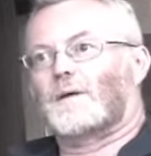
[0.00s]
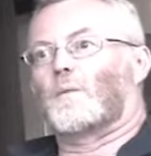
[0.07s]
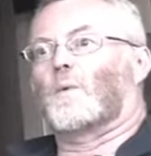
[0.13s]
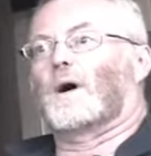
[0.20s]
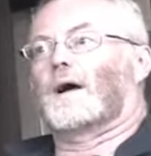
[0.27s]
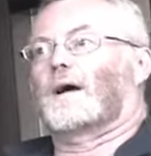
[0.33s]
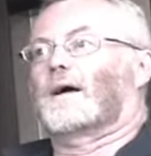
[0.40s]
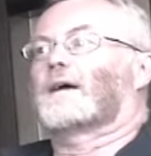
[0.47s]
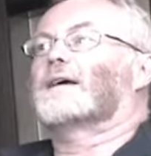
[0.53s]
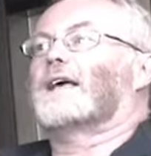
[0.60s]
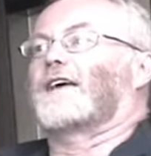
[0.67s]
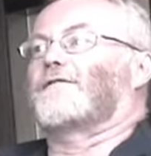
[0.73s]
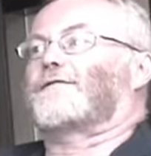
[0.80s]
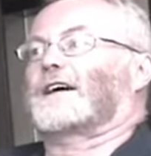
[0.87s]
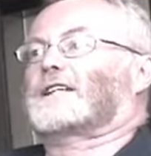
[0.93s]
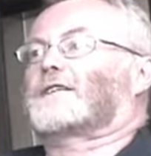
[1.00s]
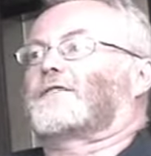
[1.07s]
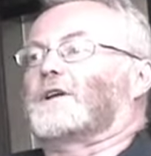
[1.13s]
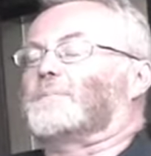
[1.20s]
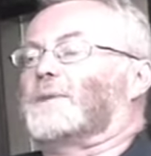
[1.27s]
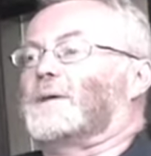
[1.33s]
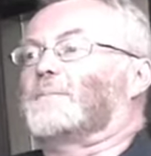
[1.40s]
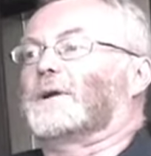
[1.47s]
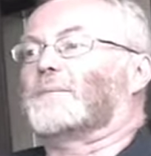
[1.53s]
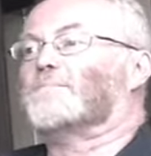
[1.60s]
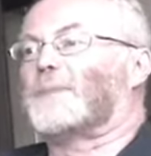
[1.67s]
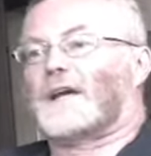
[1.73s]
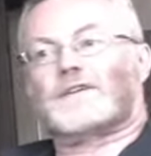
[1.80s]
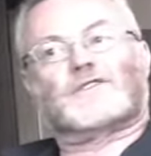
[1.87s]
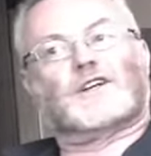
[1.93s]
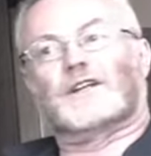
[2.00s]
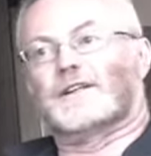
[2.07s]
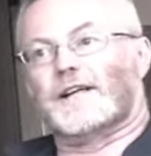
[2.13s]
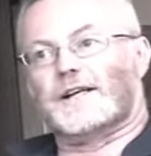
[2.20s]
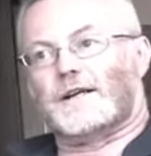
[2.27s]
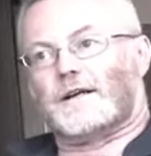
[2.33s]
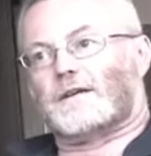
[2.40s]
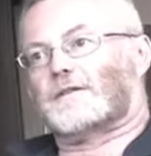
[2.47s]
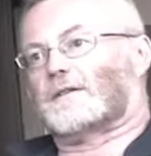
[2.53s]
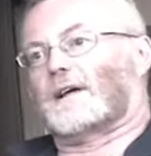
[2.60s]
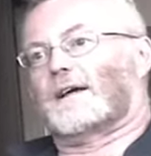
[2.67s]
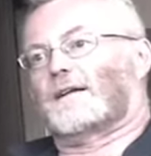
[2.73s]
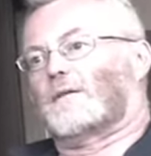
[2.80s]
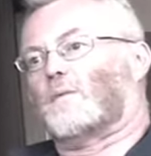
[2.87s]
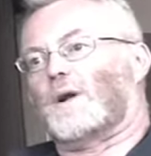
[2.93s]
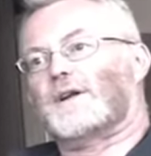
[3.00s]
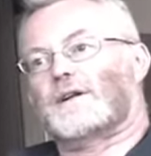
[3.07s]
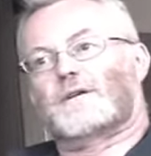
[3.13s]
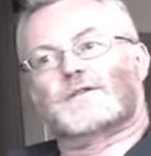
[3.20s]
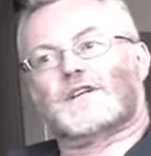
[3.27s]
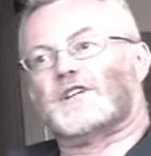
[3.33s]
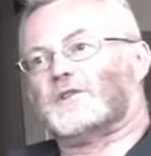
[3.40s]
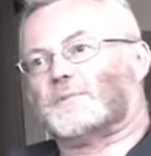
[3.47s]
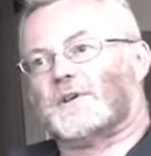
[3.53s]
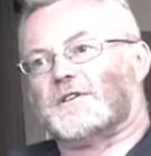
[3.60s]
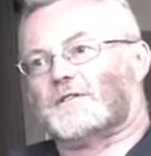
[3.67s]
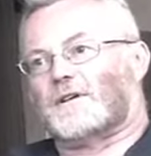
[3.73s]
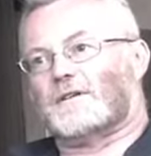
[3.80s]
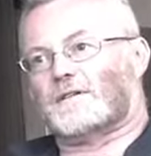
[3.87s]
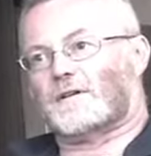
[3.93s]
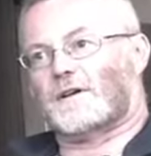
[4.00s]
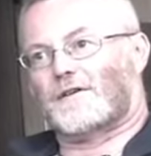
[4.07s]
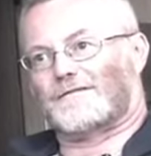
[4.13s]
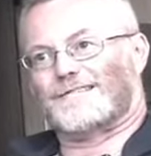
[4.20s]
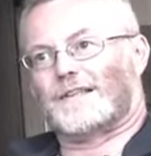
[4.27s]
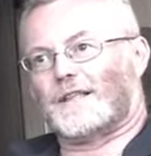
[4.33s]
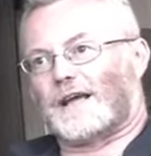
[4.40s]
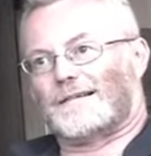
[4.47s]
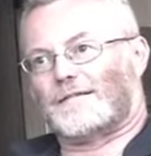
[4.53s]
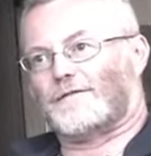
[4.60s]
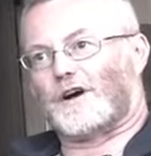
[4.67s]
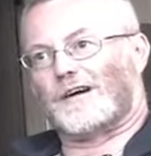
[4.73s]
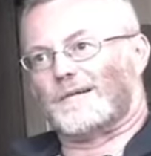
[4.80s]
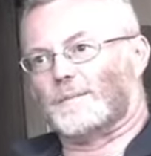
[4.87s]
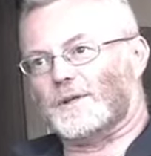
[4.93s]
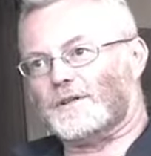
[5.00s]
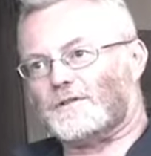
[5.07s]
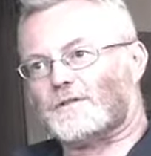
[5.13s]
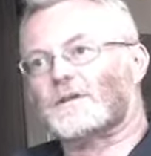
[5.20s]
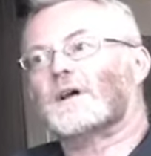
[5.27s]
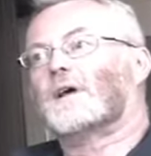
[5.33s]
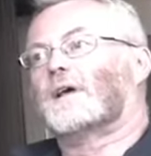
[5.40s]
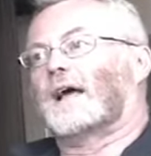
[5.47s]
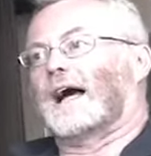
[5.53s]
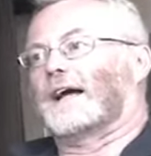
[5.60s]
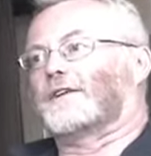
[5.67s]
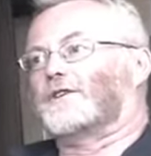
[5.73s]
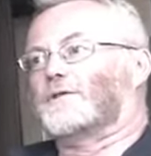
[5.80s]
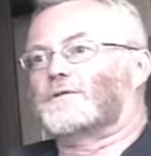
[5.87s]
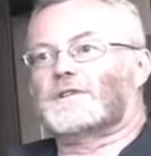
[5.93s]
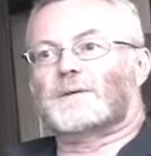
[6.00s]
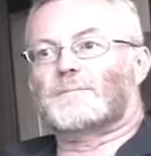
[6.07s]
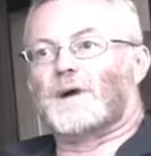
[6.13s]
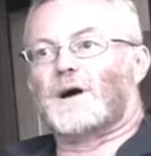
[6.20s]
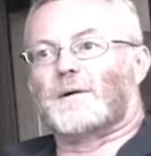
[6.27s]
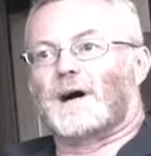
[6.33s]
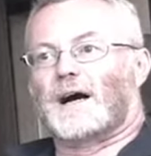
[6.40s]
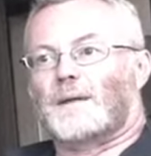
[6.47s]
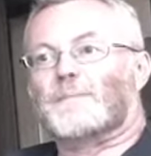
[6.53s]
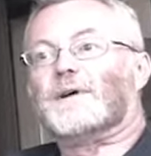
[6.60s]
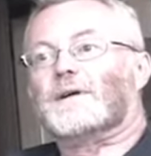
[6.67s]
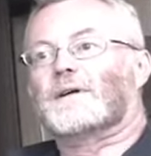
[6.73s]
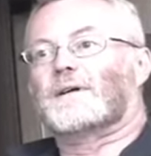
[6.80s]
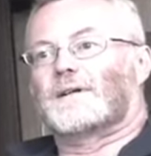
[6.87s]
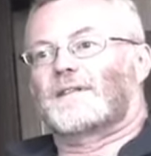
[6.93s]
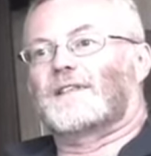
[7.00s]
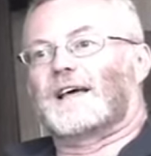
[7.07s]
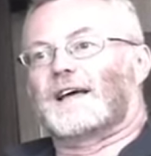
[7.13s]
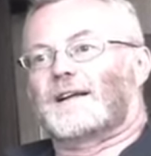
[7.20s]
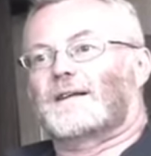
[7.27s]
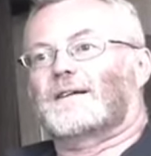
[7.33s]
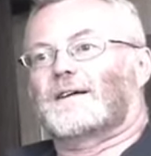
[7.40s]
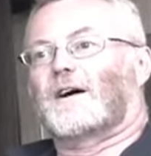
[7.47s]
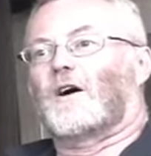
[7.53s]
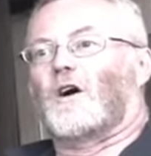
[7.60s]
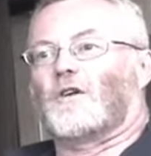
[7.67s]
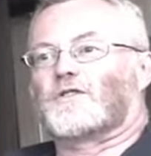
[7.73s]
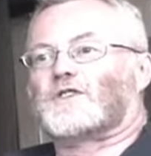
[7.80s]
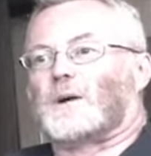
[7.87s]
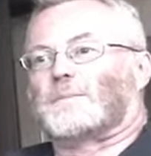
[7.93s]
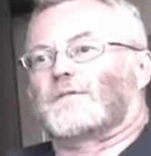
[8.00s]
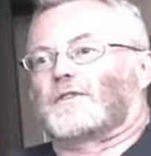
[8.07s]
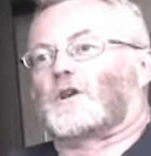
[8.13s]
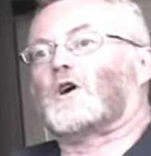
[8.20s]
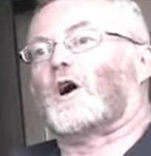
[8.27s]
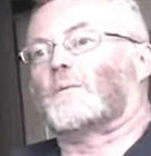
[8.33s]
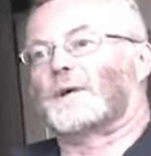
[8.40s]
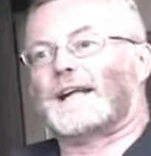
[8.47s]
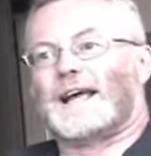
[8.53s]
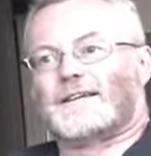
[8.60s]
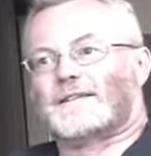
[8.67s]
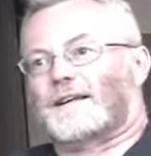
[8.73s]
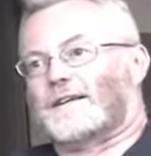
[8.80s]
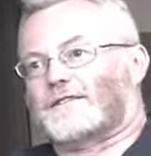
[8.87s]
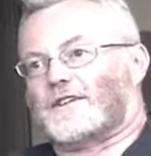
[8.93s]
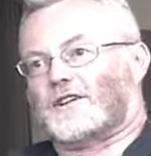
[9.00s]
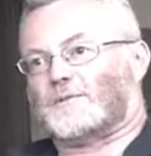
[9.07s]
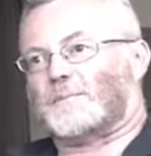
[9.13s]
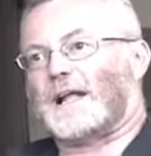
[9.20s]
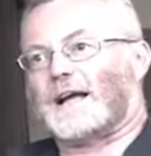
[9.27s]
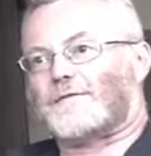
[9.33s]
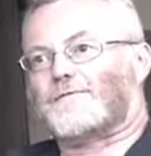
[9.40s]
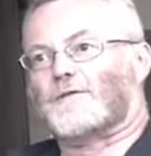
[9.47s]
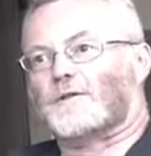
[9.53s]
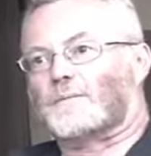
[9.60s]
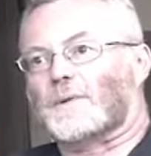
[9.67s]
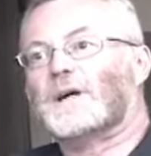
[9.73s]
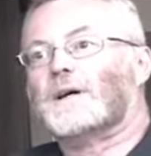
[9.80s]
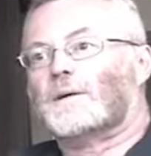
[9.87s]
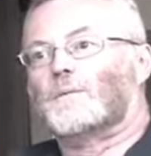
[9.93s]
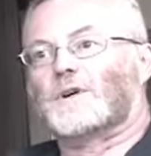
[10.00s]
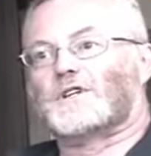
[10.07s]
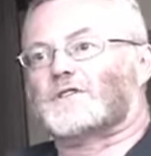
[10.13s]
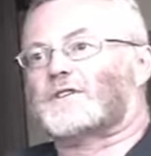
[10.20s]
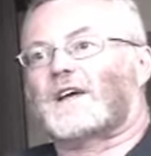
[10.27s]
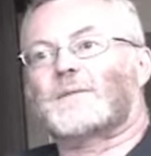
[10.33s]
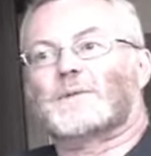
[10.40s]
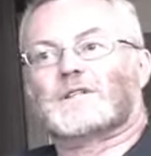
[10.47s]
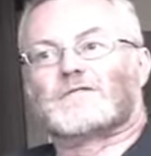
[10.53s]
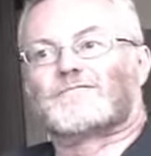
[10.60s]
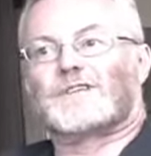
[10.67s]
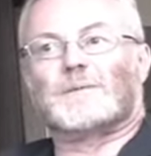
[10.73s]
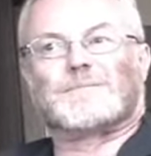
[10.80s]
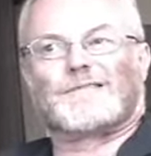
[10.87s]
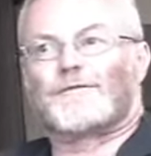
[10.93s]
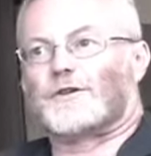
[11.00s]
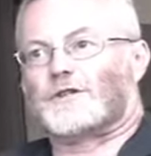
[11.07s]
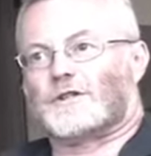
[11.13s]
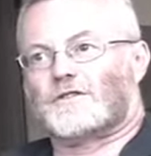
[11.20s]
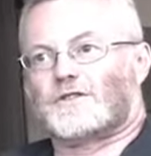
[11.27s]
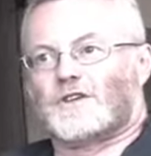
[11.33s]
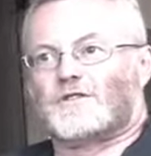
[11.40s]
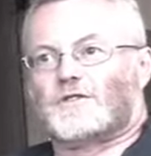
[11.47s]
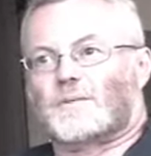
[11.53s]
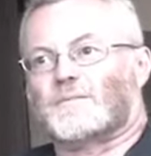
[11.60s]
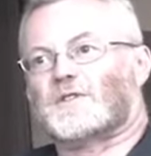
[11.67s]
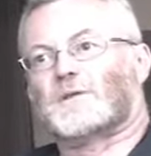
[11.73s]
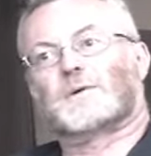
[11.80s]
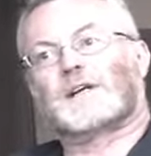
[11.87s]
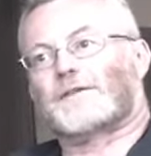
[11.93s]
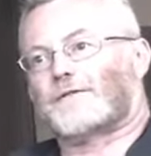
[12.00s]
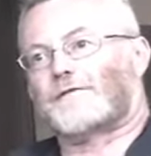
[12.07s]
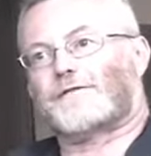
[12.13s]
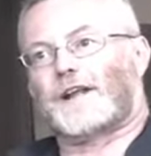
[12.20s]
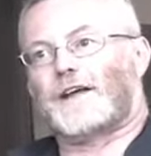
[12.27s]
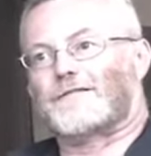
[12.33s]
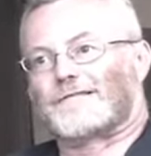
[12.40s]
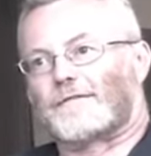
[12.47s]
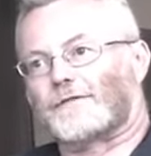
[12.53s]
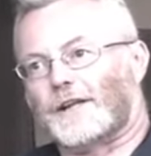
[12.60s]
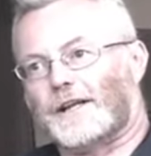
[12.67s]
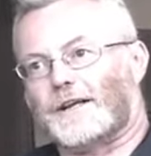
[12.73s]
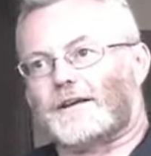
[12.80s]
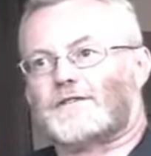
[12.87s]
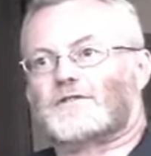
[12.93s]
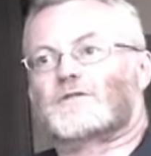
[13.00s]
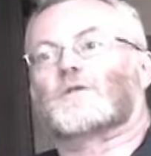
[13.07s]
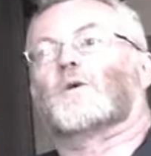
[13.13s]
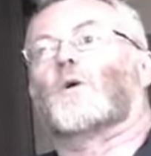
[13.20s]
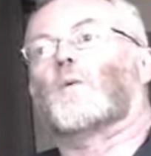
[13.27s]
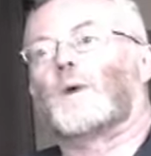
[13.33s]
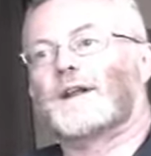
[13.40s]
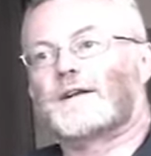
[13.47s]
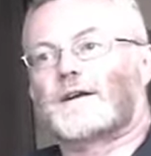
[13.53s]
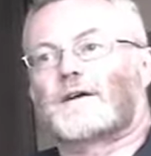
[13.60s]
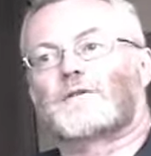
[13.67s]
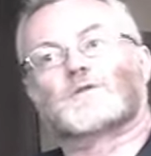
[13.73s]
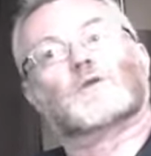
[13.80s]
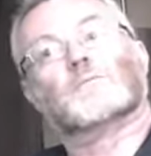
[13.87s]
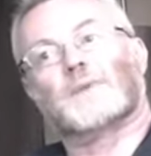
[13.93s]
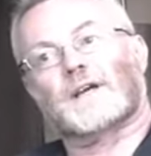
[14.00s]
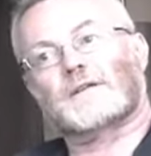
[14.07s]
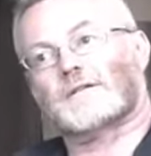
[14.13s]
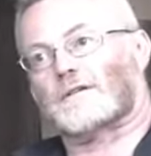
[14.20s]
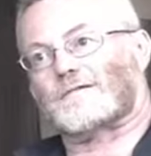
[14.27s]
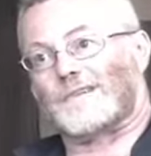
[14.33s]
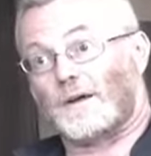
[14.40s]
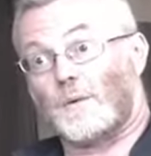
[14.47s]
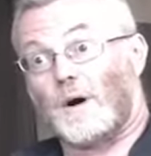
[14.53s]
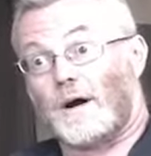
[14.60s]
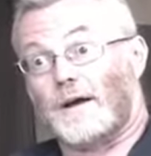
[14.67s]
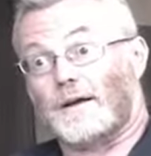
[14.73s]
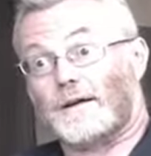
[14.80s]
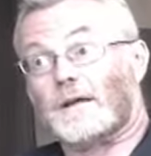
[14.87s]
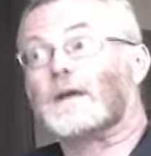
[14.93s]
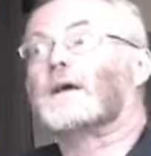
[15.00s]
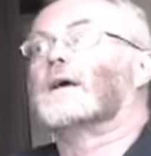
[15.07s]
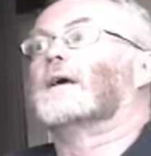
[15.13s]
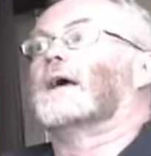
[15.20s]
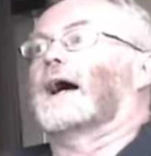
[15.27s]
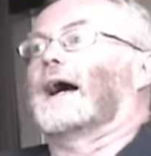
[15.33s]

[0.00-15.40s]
where effectively people are mixing Linux and Windows HPC server in their environments and using Moab then on top of a common x86 platform, we're just able to re-provision systems to whatever flavor of Linux or Windows or mix is required. Mm -hmm.